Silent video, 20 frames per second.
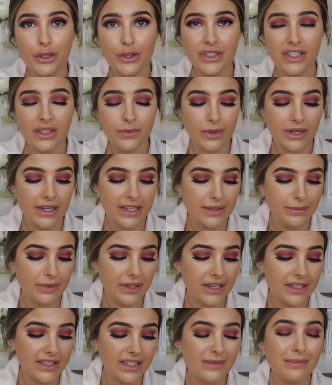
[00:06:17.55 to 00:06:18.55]
to use this one is
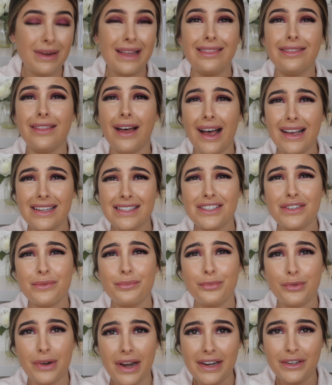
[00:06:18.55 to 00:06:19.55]
because it's my
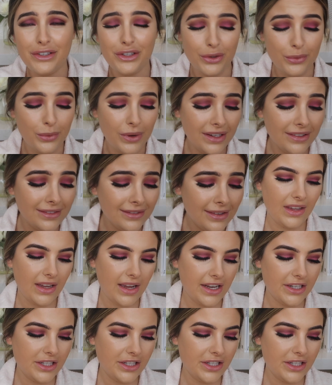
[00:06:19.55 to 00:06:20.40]
last brand new one.